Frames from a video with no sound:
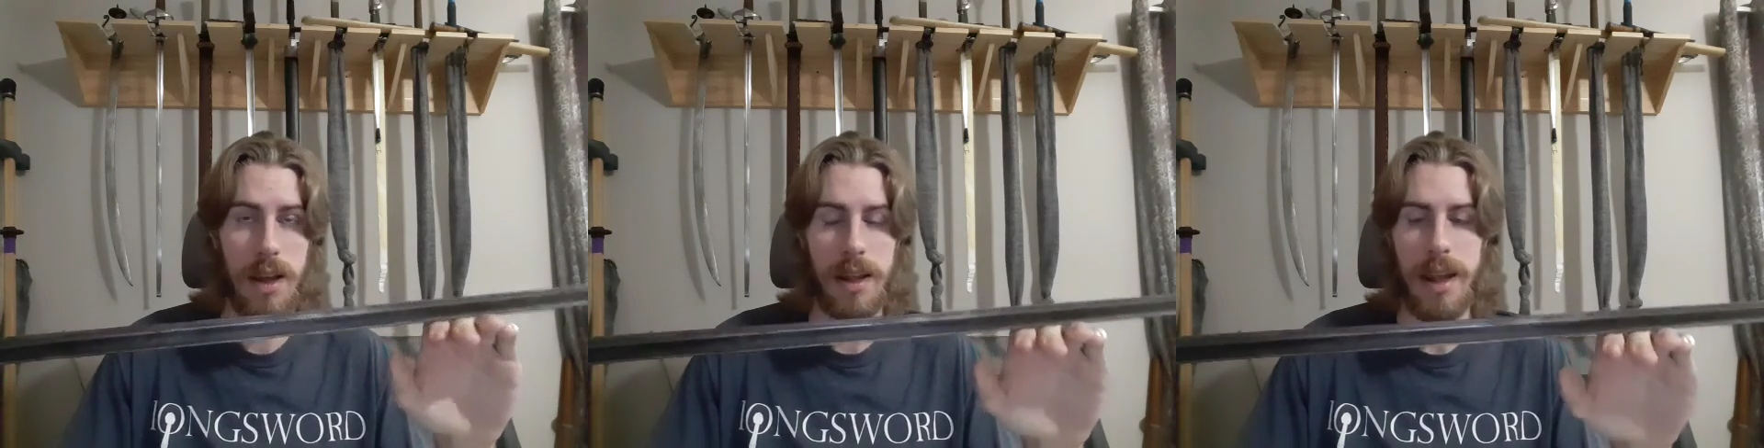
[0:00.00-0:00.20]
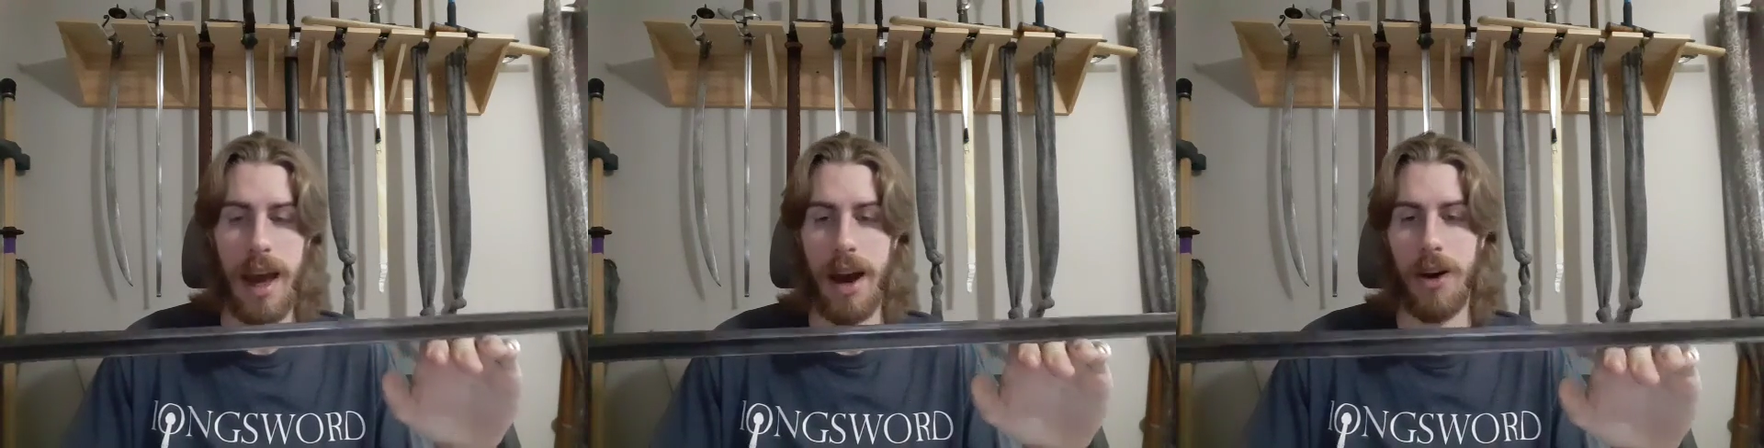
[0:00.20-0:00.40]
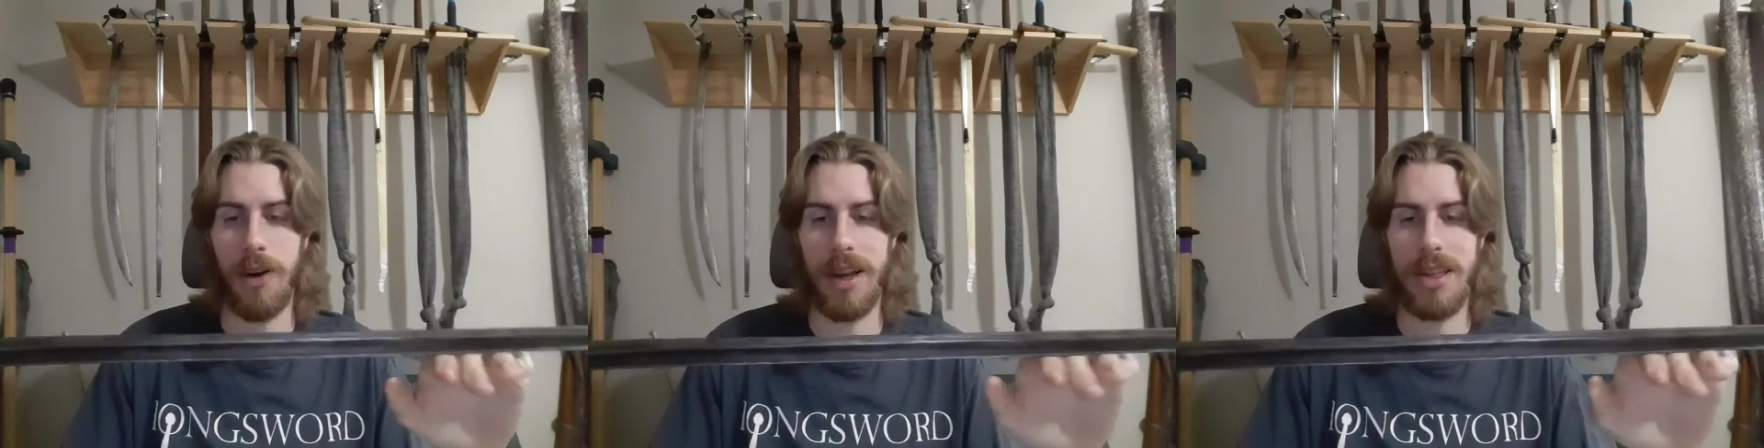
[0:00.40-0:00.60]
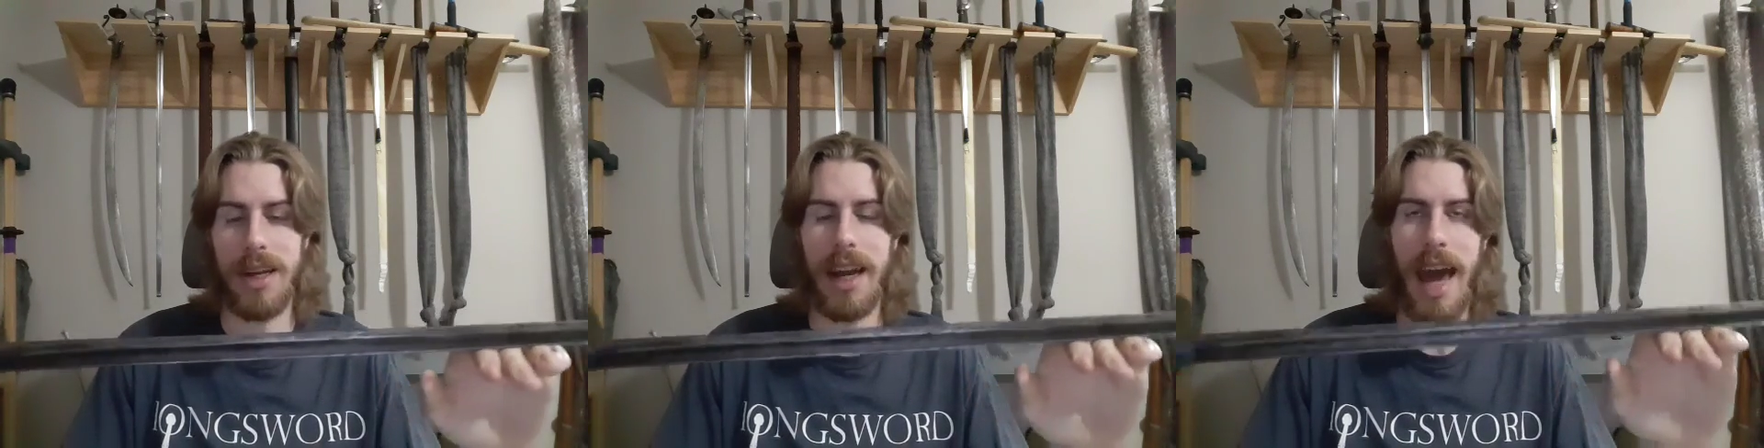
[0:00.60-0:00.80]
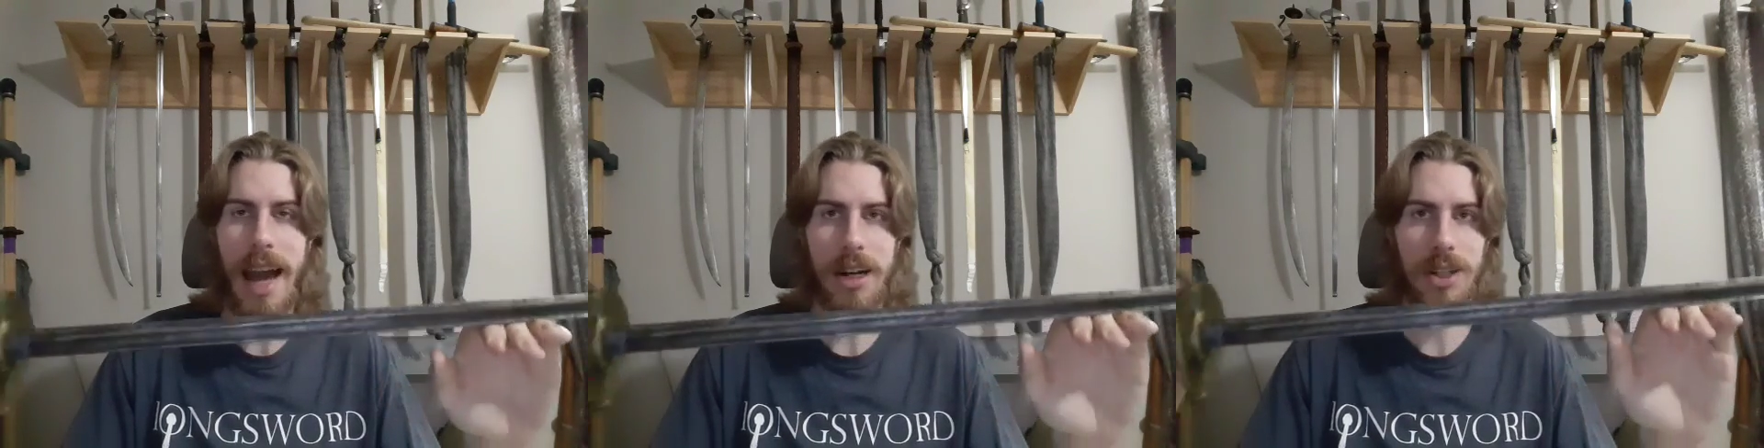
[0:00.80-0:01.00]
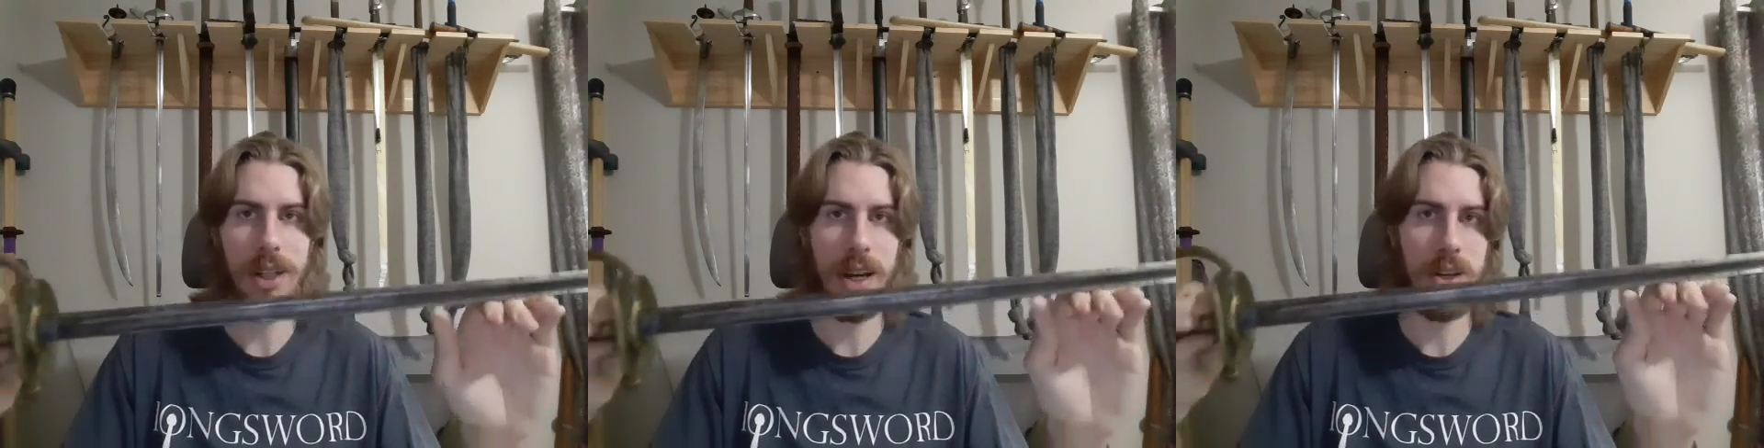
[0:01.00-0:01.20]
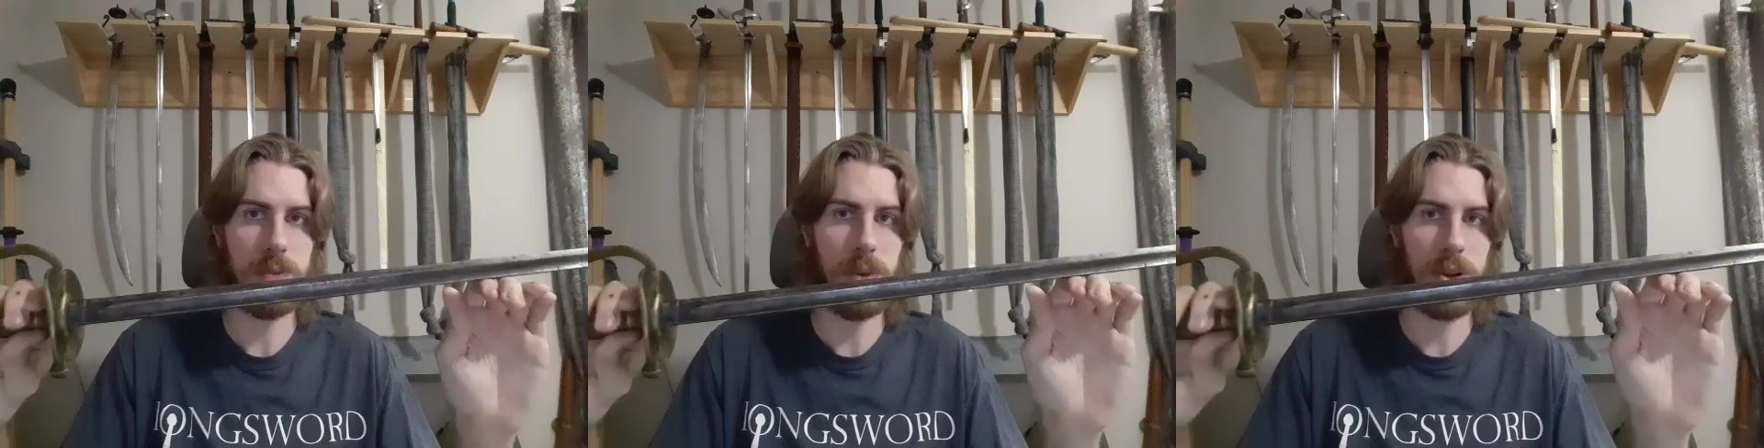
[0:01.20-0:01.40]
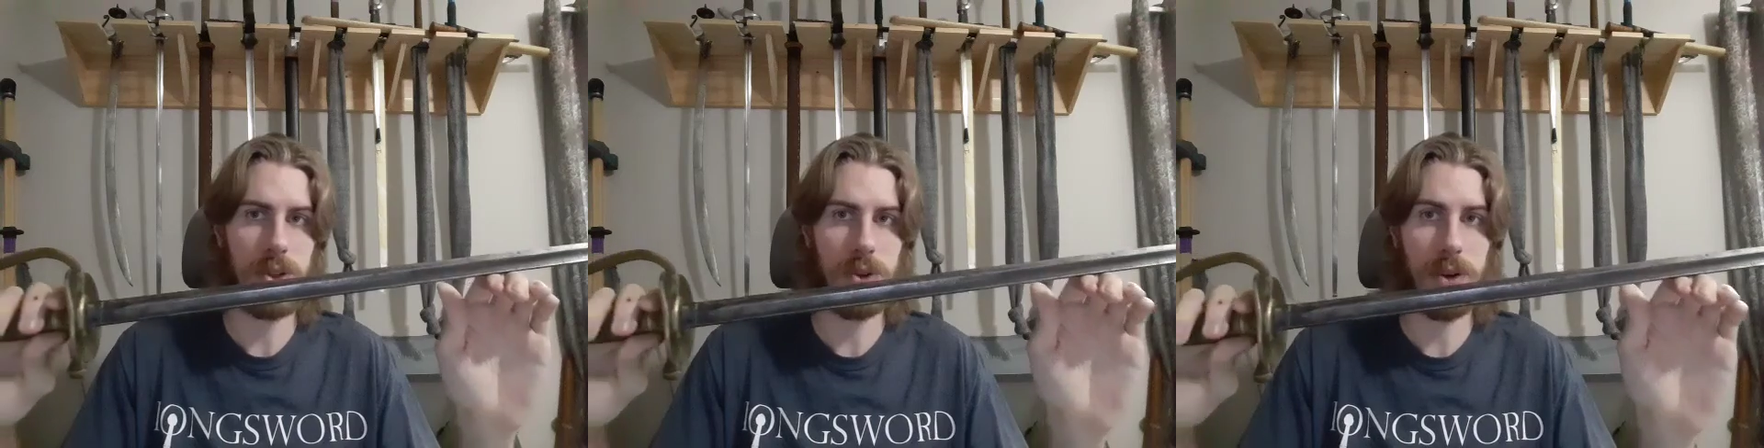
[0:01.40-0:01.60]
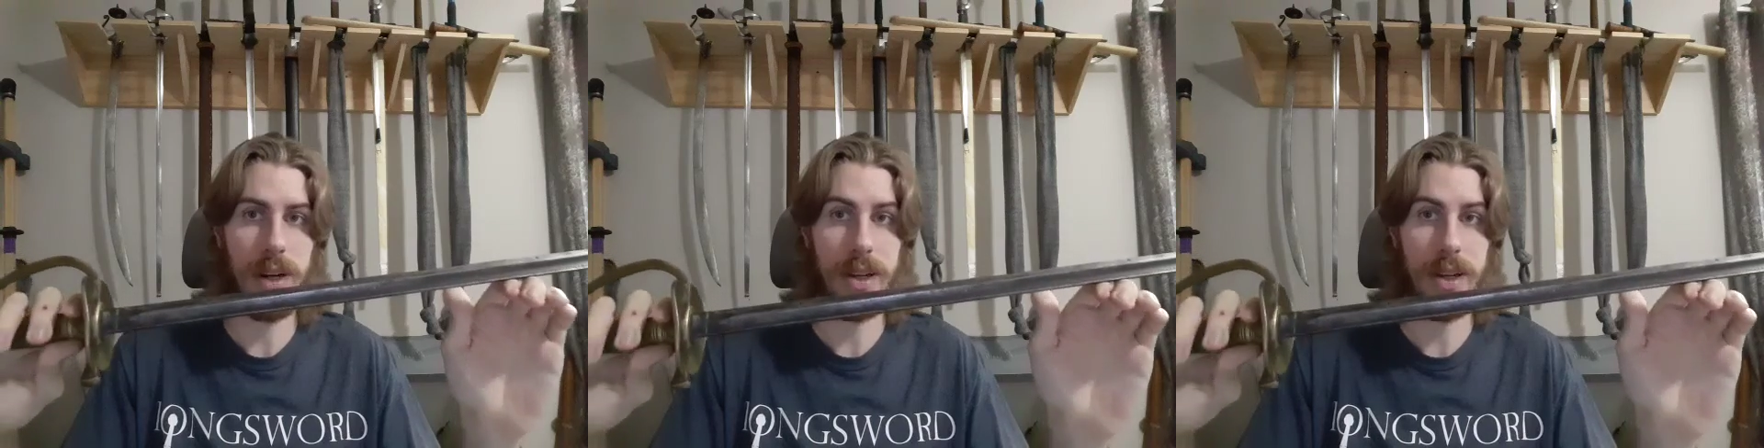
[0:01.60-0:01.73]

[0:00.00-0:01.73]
Now, it's not actually a smallsword,